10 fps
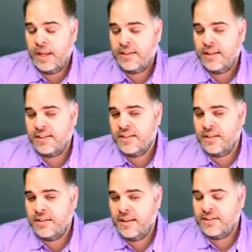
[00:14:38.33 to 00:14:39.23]
it doesn't
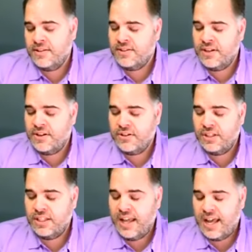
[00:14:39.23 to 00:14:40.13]

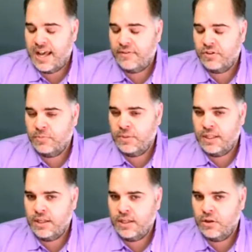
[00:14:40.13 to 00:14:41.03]
necessarily have to
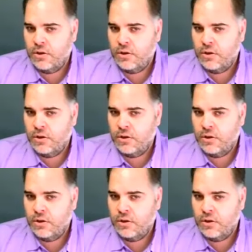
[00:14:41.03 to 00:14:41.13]
be